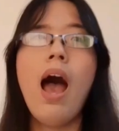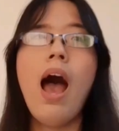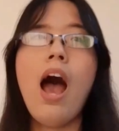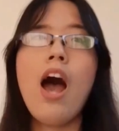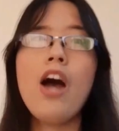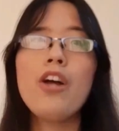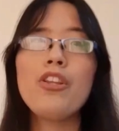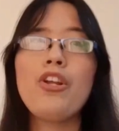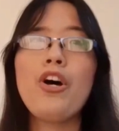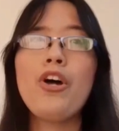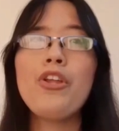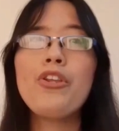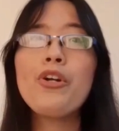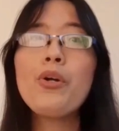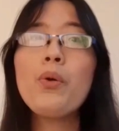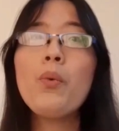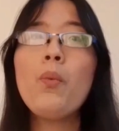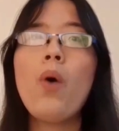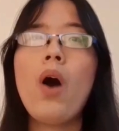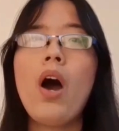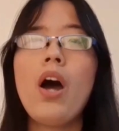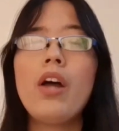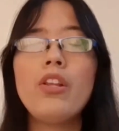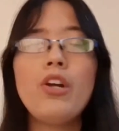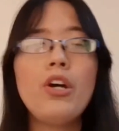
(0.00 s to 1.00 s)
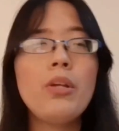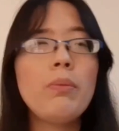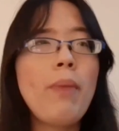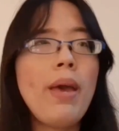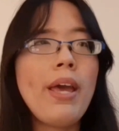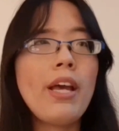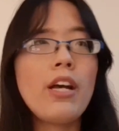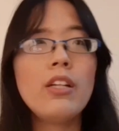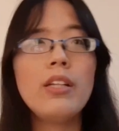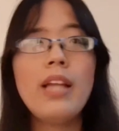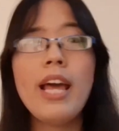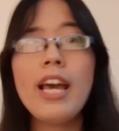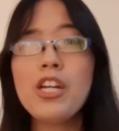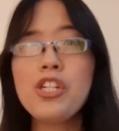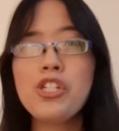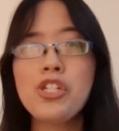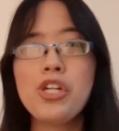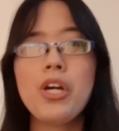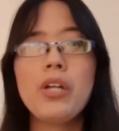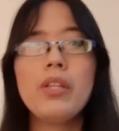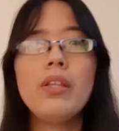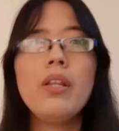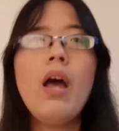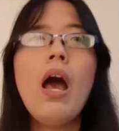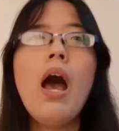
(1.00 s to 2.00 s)
Another one on my
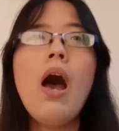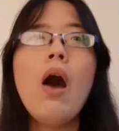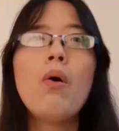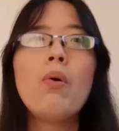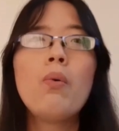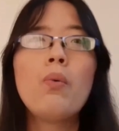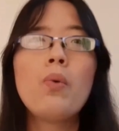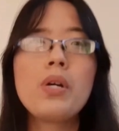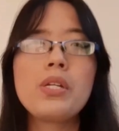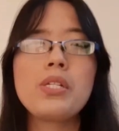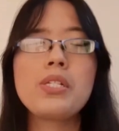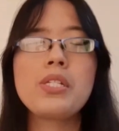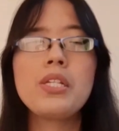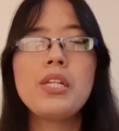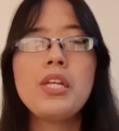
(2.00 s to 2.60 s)
collection was